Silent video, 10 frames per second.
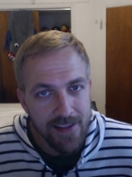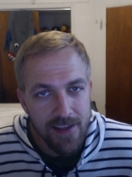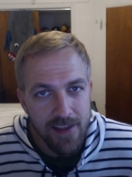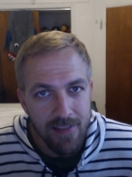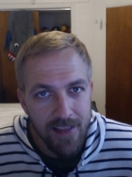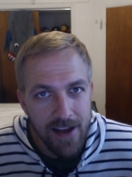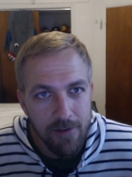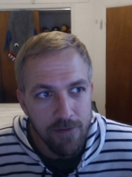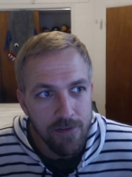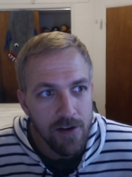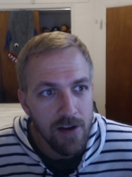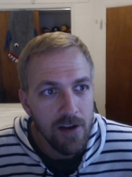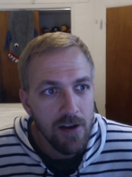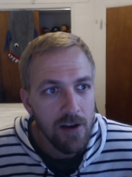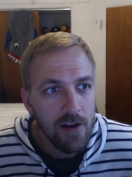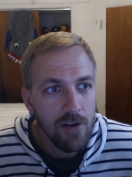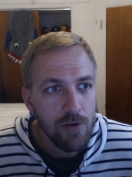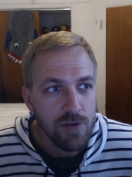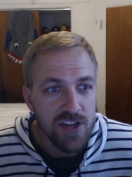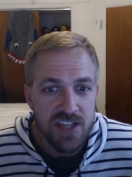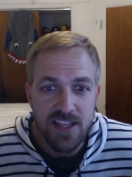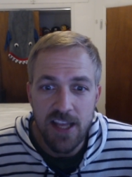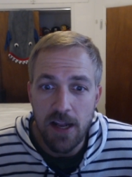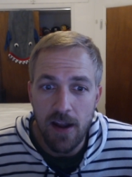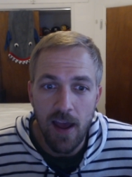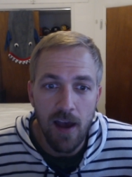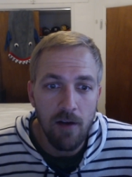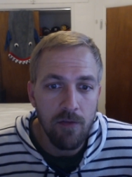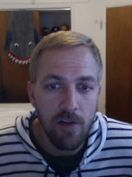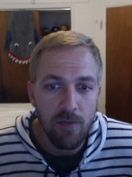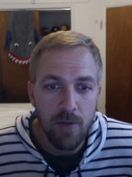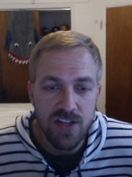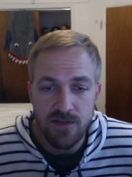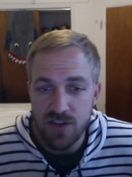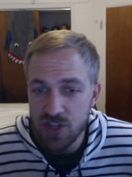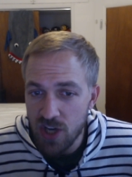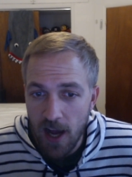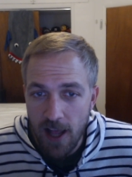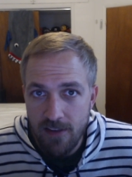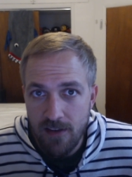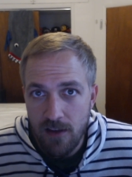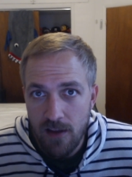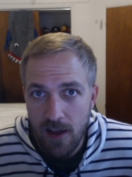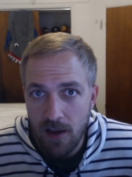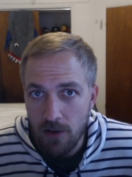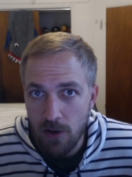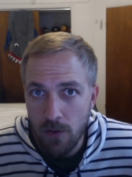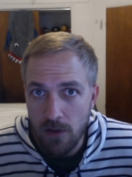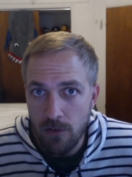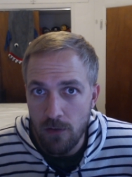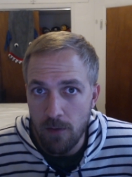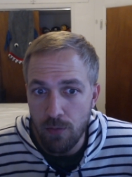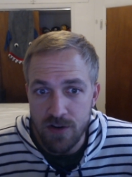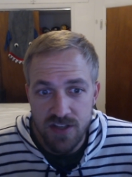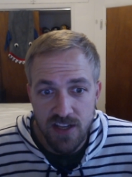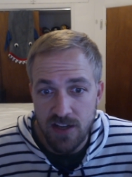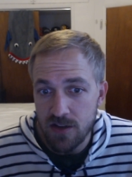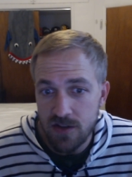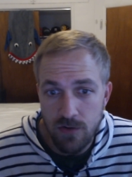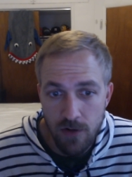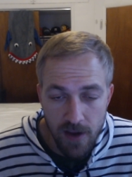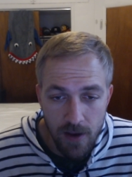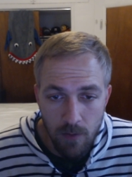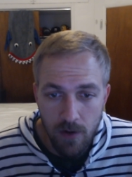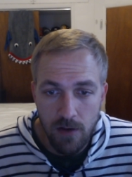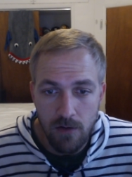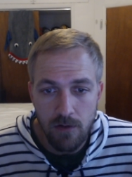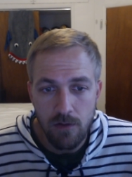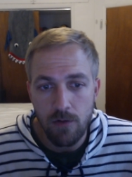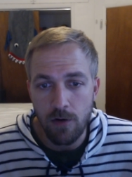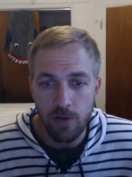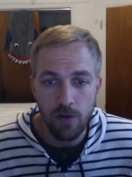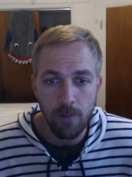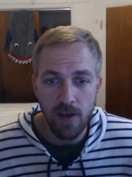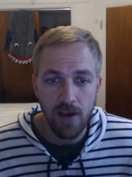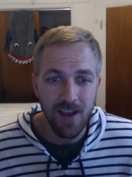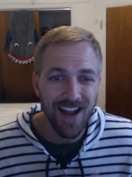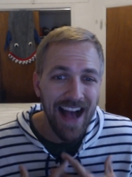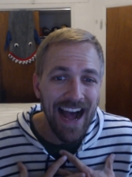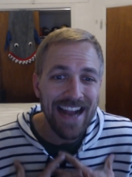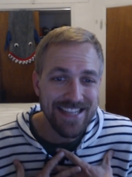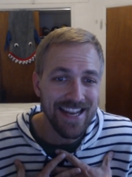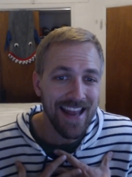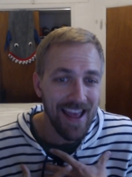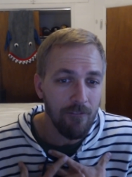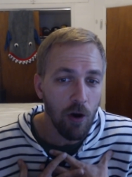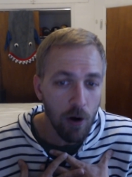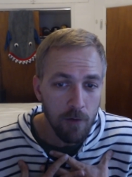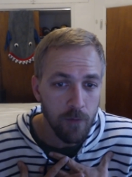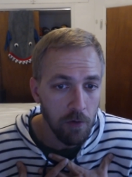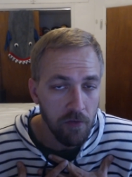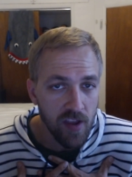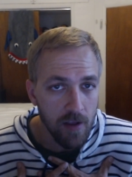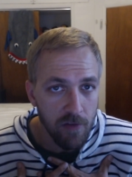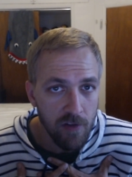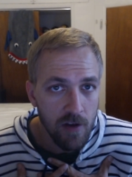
in life, who just didn't have as much of a shot at going to a prestigious school like NYU or Columbia. And I tend to have the heart for those kids.